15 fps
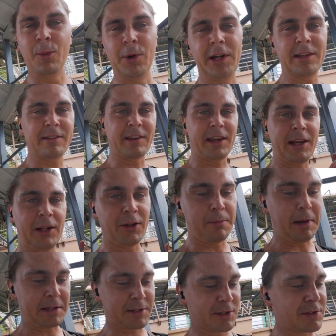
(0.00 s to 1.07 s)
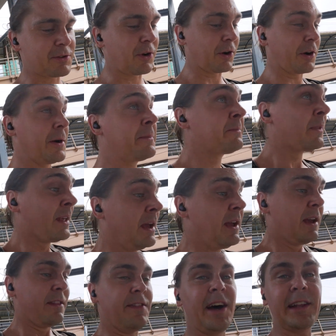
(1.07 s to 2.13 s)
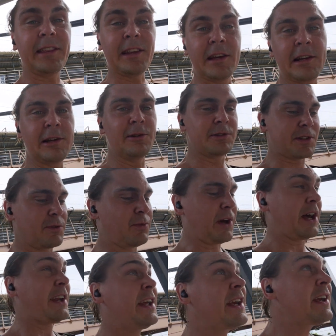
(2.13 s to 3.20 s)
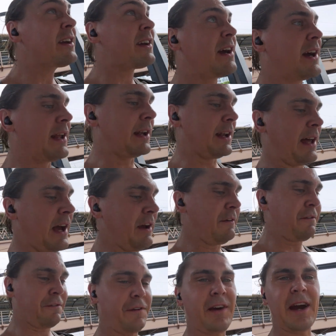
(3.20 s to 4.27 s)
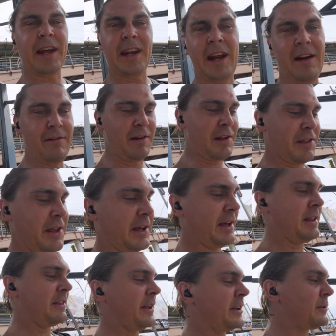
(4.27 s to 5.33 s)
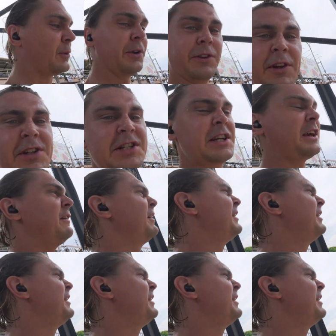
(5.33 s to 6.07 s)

what doesn't kill you makes you stronger. That includes running and life and everything that you want to achieve.